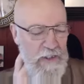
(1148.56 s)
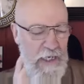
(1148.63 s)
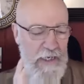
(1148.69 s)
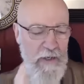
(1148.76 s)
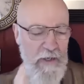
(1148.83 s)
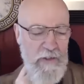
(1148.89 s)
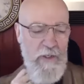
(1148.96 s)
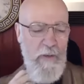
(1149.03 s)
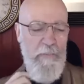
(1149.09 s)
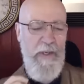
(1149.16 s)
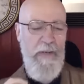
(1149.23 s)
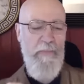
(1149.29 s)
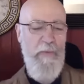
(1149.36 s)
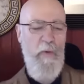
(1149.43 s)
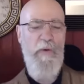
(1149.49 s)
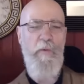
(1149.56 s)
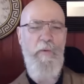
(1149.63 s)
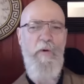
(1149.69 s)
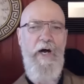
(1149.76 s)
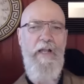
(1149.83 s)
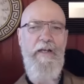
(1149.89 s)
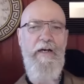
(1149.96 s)
I know some people will
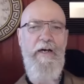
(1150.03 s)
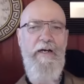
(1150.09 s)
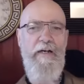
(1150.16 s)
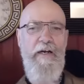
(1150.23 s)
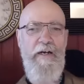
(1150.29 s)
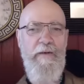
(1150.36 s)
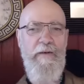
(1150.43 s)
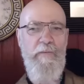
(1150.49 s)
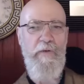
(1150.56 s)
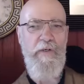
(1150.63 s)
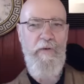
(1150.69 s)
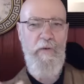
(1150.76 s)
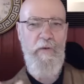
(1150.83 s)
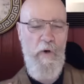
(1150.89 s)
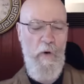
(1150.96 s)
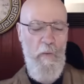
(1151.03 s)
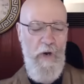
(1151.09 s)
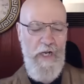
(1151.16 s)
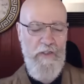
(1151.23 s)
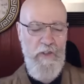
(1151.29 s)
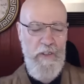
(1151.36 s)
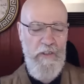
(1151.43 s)
want, who are
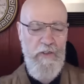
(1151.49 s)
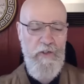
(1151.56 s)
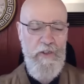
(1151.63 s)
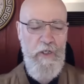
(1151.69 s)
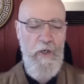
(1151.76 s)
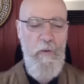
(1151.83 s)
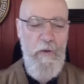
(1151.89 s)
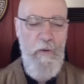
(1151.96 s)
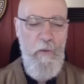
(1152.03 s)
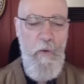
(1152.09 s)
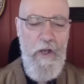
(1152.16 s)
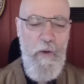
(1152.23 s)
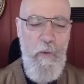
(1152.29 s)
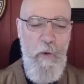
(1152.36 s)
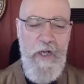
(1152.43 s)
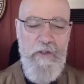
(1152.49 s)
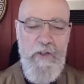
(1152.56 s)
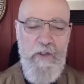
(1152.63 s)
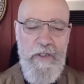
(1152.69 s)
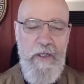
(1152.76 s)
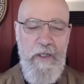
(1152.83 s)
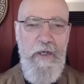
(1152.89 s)
watching the show will want to
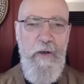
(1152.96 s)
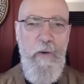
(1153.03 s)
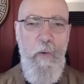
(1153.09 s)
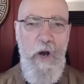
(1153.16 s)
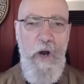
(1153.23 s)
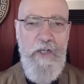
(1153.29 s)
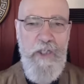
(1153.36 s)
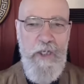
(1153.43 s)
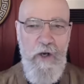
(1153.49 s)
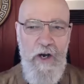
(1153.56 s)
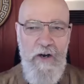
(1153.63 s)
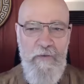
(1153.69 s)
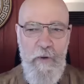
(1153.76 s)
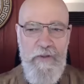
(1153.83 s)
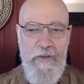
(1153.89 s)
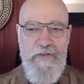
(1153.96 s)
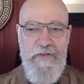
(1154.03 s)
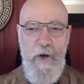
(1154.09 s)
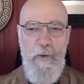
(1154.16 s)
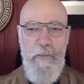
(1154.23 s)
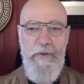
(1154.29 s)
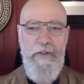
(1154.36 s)
wash it off with
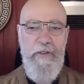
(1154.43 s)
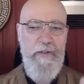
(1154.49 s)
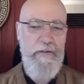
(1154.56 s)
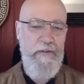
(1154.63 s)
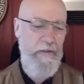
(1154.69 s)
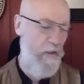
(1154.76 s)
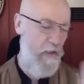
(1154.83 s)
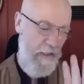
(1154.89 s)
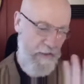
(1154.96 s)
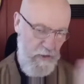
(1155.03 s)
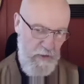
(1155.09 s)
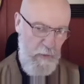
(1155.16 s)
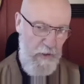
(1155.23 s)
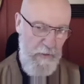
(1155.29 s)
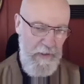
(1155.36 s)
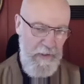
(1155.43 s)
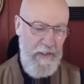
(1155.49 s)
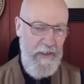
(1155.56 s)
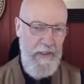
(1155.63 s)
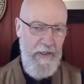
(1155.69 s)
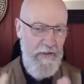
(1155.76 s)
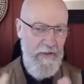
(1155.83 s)
soap, and I just want to be
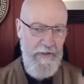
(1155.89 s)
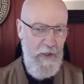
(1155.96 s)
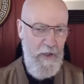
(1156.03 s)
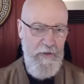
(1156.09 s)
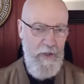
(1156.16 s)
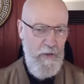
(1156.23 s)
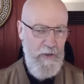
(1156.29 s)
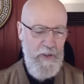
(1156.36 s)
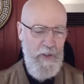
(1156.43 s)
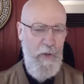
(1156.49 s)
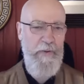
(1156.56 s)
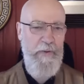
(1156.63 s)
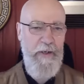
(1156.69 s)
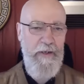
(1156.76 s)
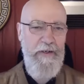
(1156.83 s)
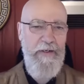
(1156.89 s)
clear, no soap here.